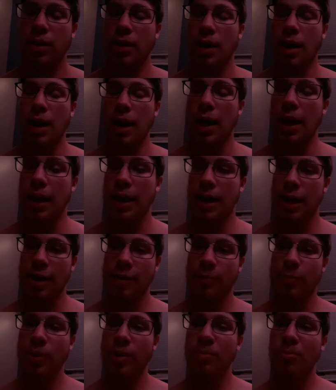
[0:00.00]
I
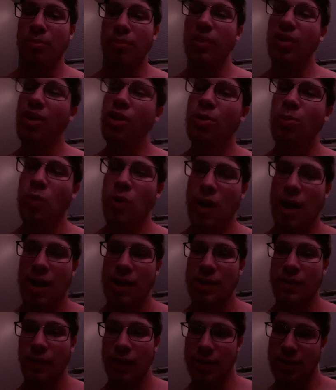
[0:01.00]
have been a little more
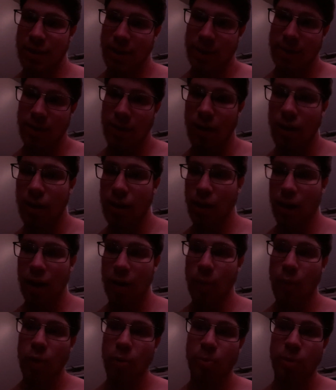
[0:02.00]
active on TikTok. I
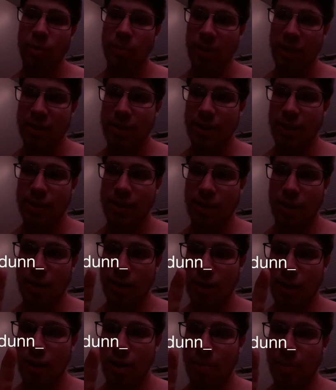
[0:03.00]
will put my TikTok
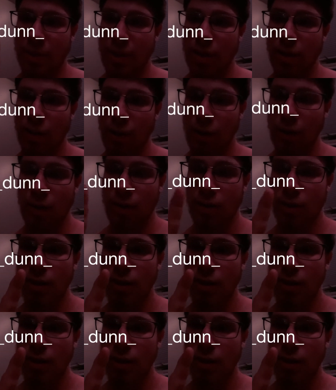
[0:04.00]
up here.